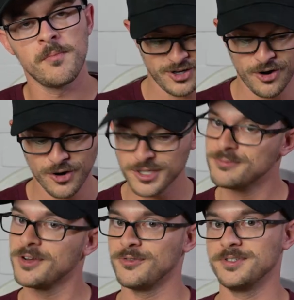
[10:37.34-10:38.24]
There are
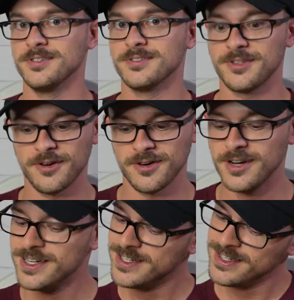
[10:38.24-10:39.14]
some differences. They're
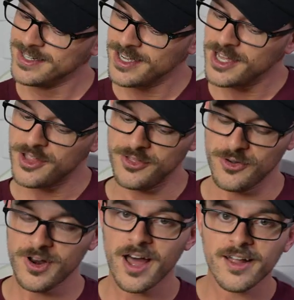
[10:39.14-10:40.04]

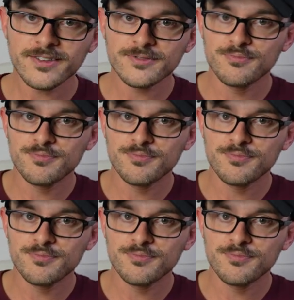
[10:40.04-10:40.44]
not